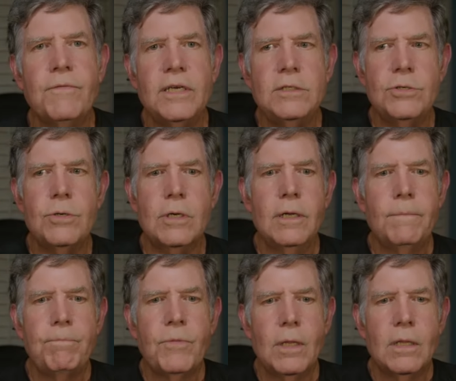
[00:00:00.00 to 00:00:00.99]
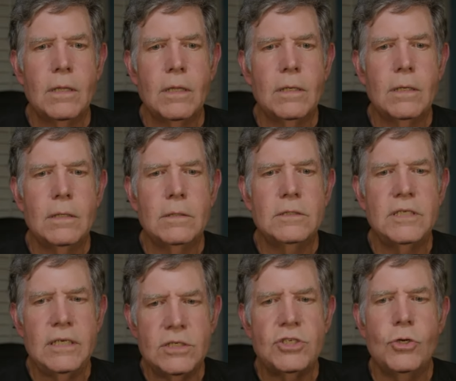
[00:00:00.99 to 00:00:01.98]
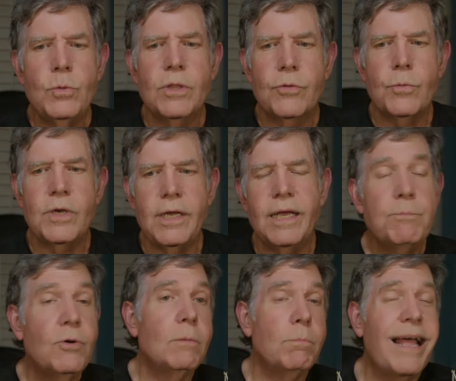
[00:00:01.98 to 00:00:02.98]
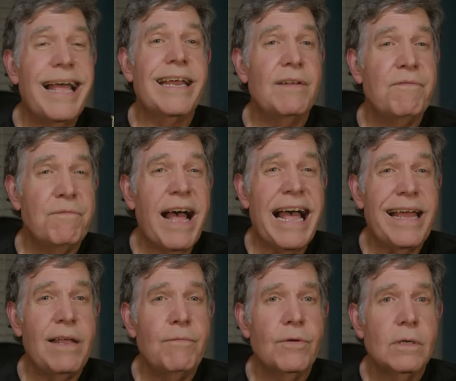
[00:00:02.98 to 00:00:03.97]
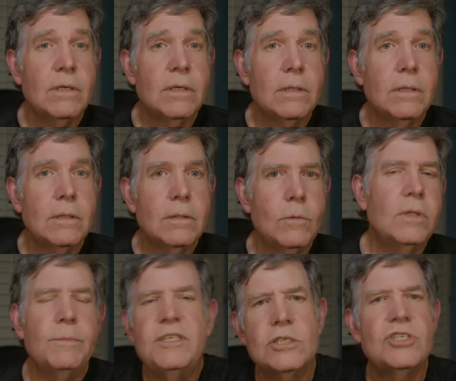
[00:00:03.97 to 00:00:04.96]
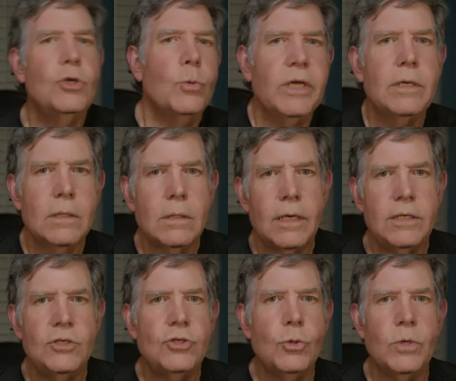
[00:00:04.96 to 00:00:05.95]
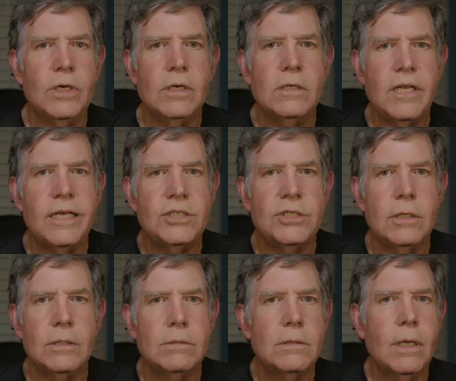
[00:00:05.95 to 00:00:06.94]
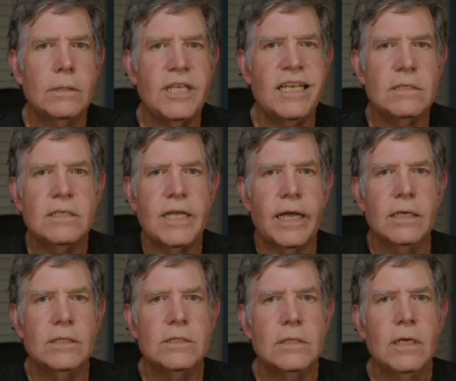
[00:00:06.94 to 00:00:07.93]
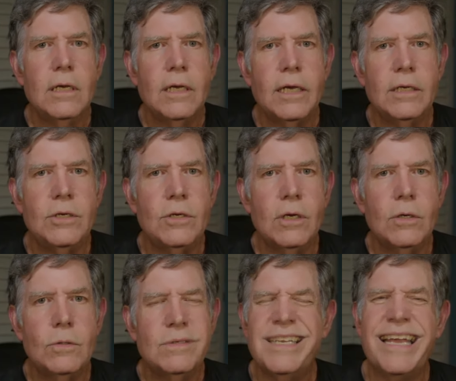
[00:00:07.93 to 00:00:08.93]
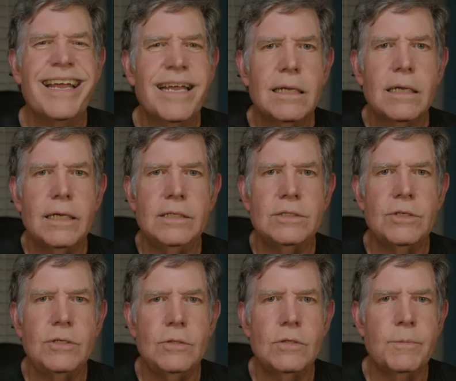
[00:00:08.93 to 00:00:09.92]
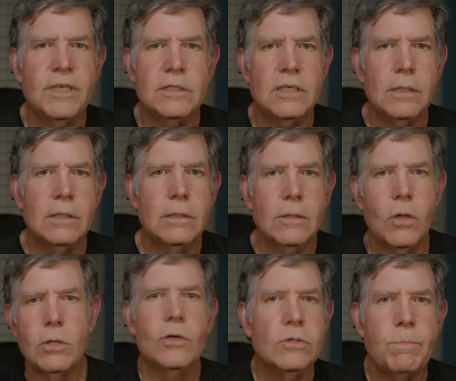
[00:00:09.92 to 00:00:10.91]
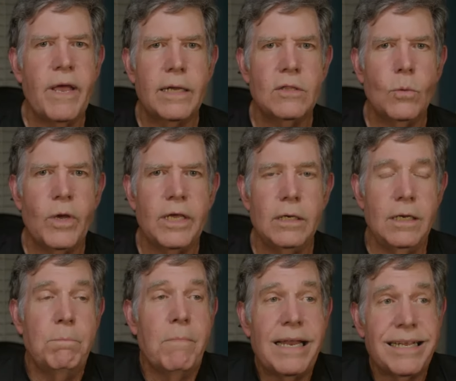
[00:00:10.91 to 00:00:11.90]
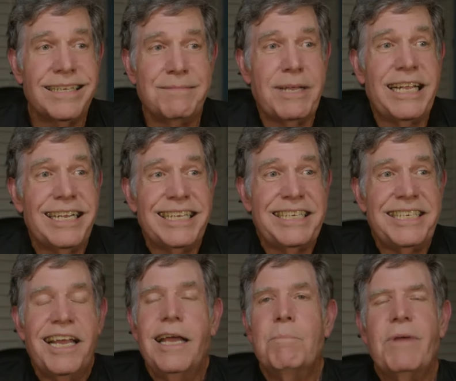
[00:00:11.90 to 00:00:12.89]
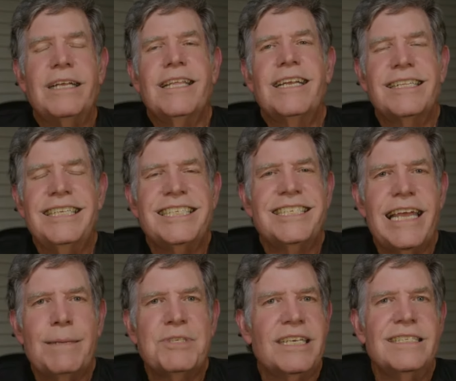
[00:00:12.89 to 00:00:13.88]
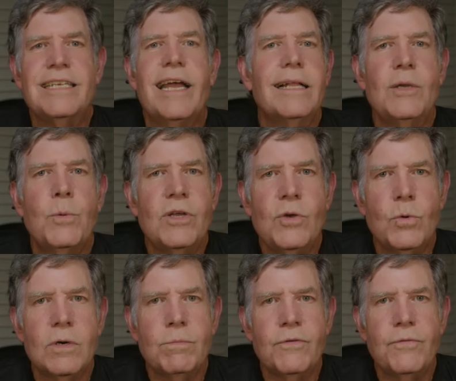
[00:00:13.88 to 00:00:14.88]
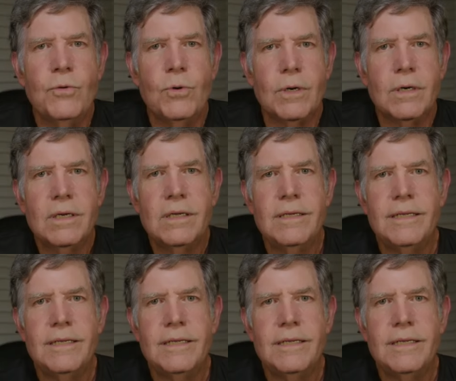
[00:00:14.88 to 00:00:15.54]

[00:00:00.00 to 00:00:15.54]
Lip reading: if I took scenes 2 and 3 and put them behind 5? Well, let me just do it. And you do it. And it takes you 10 seconds and you go, nah. And so you do Command Z and it all goes back the way and it magnetically snaps exactly where you were before.